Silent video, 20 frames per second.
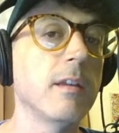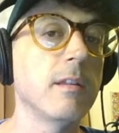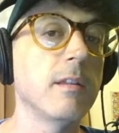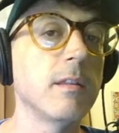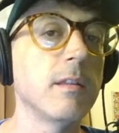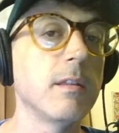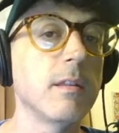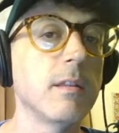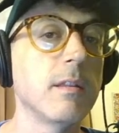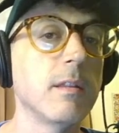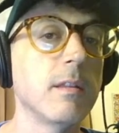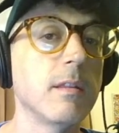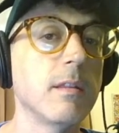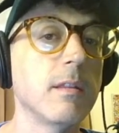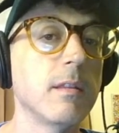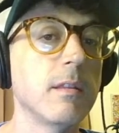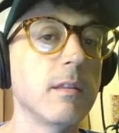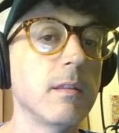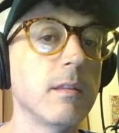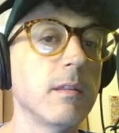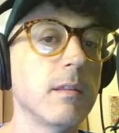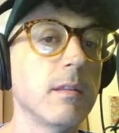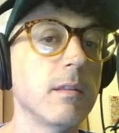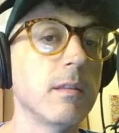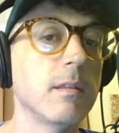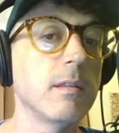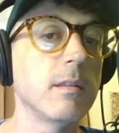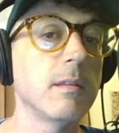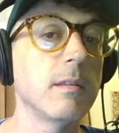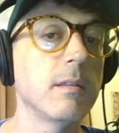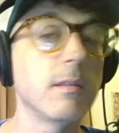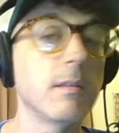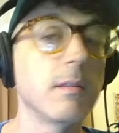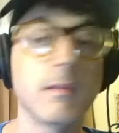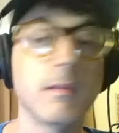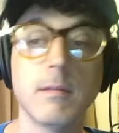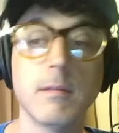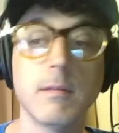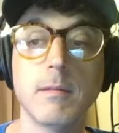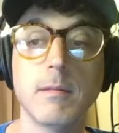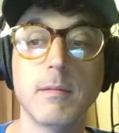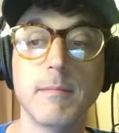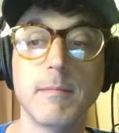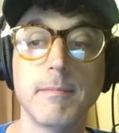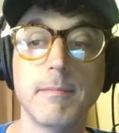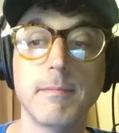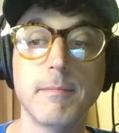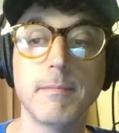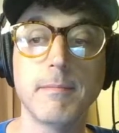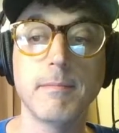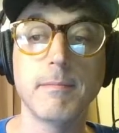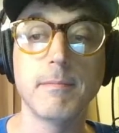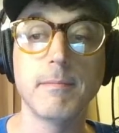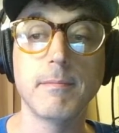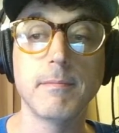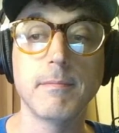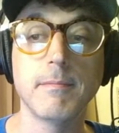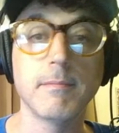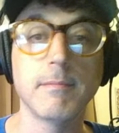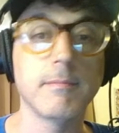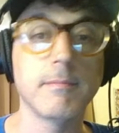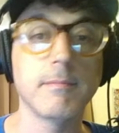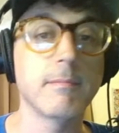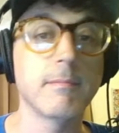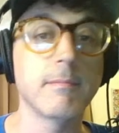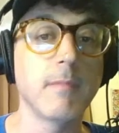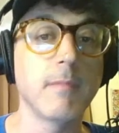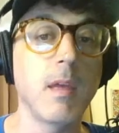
Nothing is said.